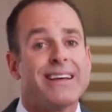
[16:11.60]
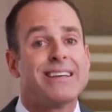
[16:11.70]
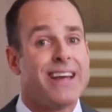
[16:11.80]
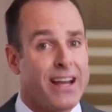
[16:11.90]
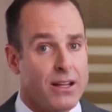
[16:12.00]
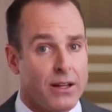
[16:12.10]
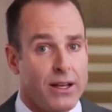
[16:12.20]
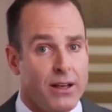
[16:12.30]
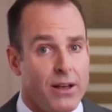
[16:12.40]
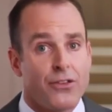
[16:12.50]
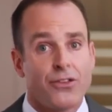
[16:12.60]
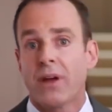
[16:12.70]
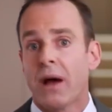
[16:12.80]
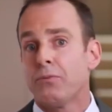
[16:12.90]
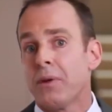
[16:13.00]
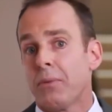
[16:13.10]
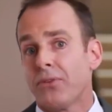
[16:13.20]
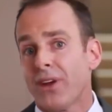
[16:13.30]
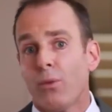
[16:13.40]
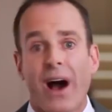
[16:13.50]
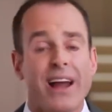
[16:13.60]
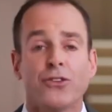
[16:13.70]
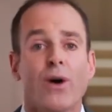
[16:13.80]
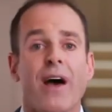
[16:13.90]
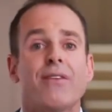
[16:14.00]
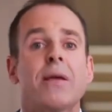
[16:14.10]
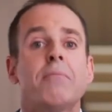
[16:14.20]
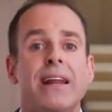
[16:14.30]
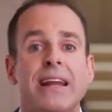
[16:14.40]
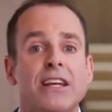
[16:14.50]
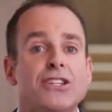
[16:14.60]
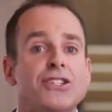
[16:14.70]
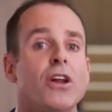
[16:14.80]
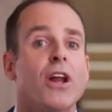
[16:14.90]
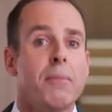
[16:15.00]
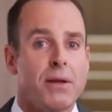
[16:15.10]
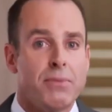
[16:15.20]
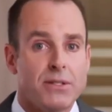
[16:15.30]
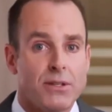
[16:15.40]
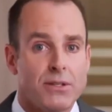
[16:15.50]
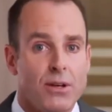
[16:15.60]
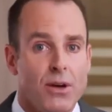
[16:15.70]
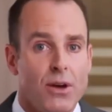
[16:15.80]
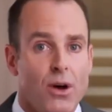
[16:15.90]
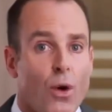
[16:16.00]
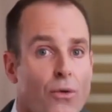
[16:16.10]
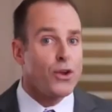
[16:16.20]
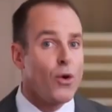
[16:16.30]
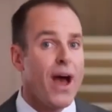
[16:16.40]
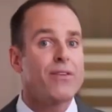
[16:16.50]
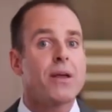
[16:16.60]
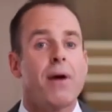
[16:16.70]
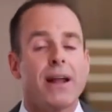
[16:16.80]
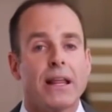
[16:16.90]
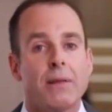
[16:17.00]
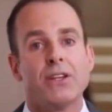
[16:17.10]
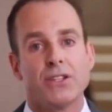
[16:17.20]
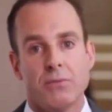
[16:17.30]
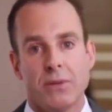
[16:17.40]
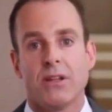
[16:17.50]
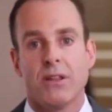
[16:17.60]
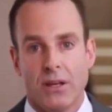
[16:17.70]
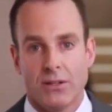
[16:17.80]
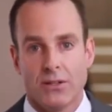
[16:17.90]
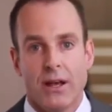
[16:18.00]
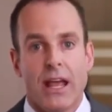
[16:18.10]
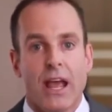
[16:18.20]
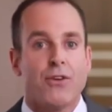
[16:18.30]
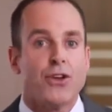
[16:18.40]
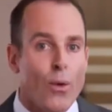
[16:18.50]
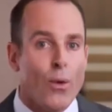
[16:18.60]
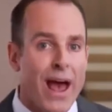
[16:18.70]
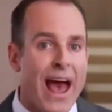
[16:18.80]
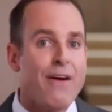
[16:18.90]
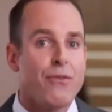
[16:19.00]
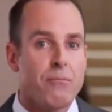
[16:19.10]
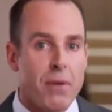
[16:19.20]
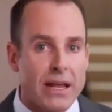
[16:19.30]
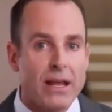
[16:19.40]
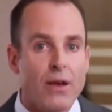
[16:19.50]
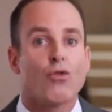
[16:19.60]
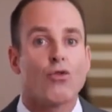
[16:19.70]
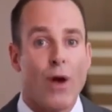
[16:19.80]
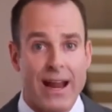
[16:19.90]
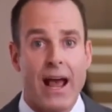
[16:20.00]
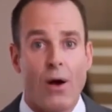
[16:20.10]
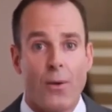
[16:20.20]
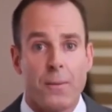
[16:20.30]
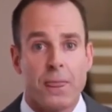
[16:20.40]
Secondly, sometimes people say, well, I just don't have any money to get started up in a business. Well, if you don't have any money, let me just submit to you this. If you don't have money right now,